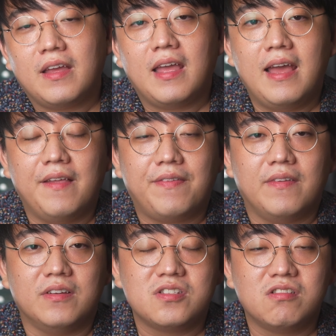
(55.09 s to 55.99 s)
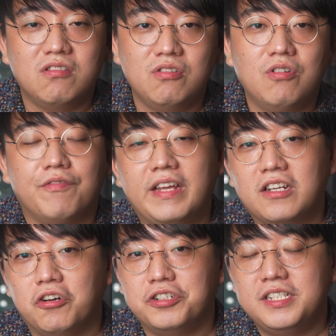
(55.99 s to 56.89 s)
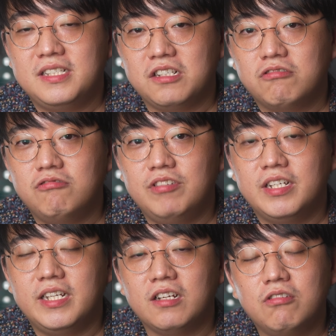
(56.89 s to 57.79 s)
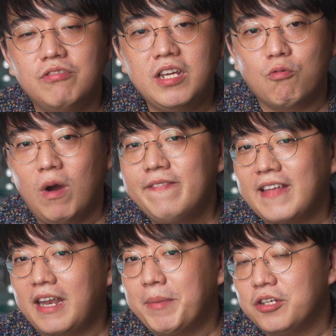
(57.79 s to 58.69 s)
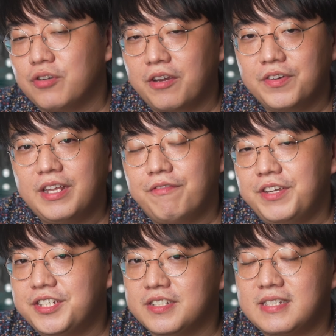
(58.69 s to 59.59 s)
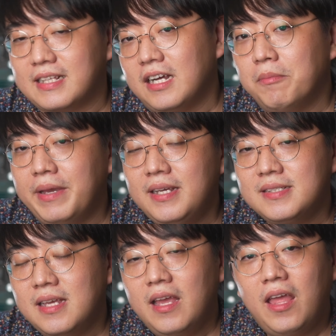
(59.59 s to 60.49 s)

has a slew of technologies included, including one dynamic driver that features tactile bass,